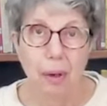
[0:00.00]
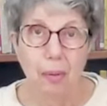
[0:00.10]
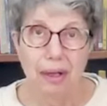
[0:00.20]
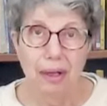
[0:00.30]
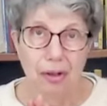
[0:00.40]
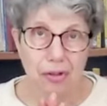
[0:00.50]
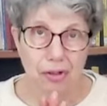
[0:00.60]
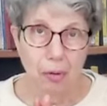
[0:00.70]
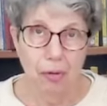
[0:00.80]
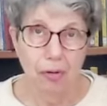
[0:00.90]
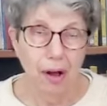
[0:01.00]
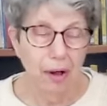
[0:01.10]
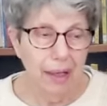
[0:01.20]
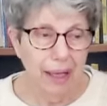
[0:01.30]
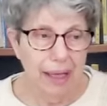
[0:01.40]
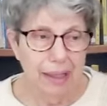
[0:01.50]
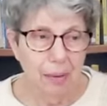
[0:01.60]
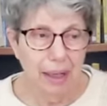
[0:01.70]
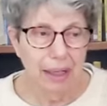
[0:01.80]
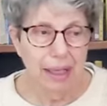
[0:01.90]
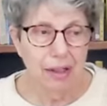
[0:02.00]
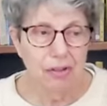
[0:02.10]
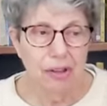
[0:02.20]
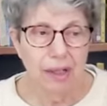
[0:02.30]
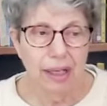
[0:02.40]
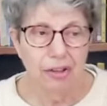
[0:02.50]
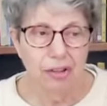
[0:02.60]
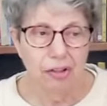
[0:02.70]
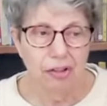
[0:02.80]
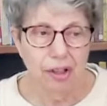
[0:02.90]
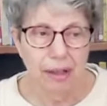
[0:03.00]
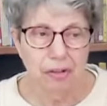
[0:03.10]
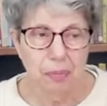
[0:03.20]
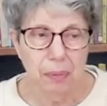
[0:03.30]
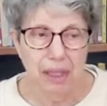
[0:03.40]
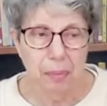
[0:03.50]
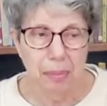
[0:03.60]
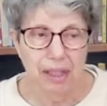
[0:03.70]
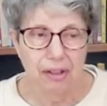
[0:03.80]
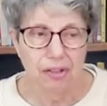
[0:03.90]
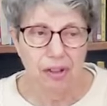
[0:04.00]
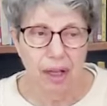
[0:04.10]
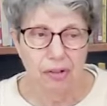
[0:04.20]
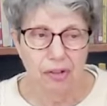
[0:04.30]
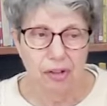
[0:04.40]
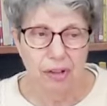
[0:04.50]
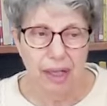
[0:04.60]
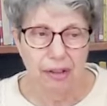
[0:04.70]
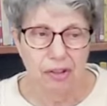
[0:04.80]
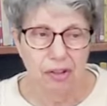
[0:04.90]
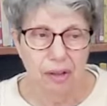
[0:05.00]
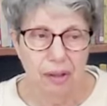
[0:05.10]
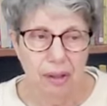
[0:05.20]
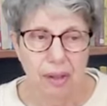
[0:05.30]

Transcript: well, so far anyway, is nation shall speak peace unto nation.